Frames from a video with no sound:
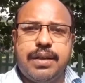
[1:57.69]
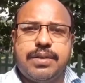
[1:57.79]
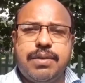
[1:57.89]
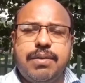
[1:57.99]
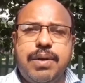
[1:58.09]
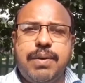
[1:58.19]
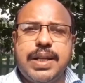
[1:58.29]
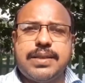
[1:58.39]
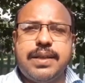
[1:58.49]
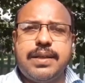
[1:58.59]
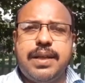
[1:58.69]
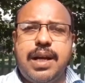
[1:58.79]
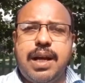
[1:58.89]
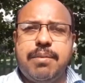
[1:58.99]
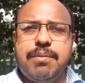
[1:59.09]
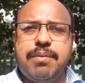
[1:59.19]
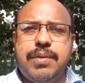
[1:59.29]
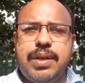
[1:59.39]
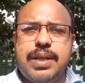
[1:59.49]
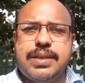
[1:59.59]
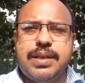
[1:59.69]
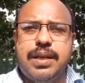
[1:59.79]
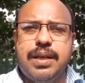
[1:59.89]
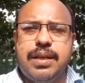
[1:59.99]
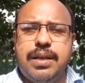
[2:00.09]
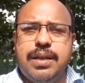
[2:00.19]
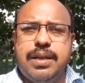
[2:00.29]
So you can say that I am listening,